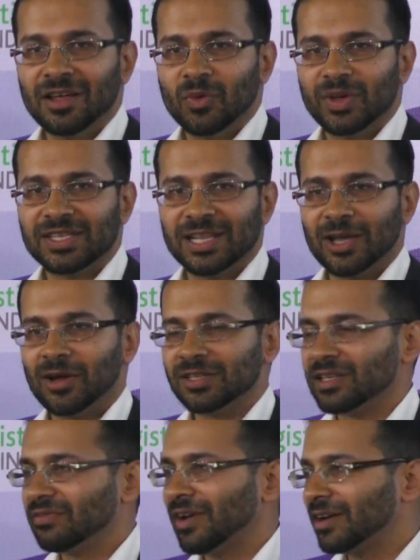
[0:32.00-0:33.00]
with silicon
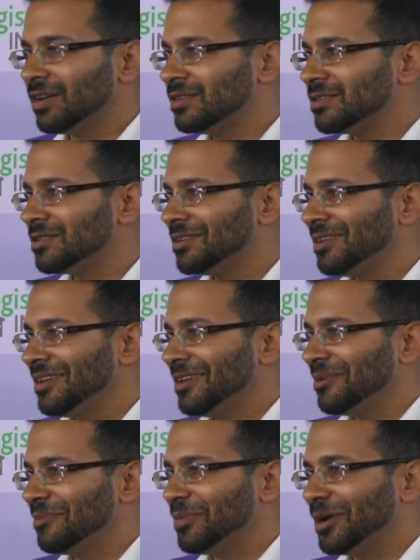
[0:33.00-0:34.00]
surfactants,
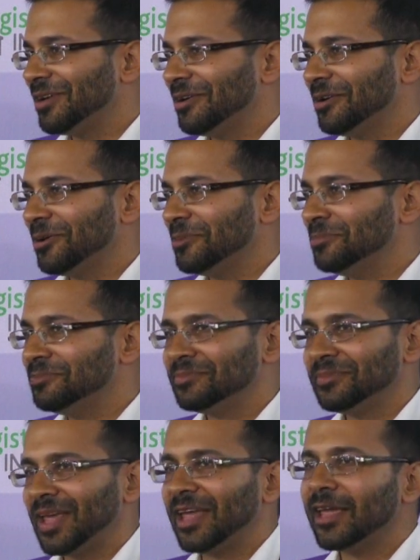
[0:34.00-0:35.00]
but
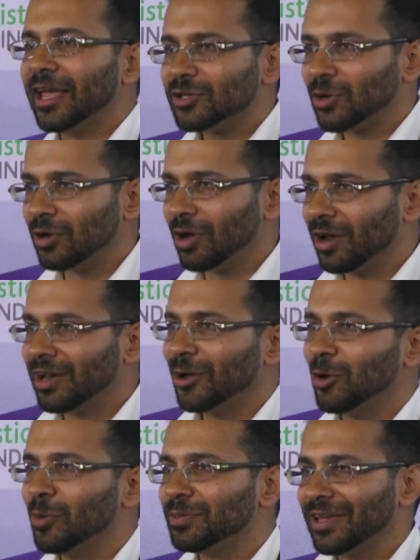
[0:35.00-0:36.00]
in case you're not, I
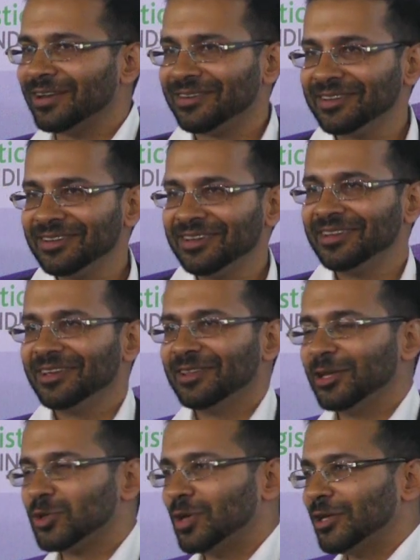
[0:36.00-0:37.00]
hope that
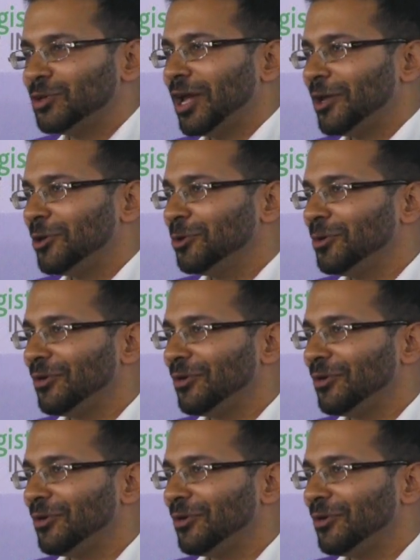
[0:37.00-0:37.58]
this will educate you.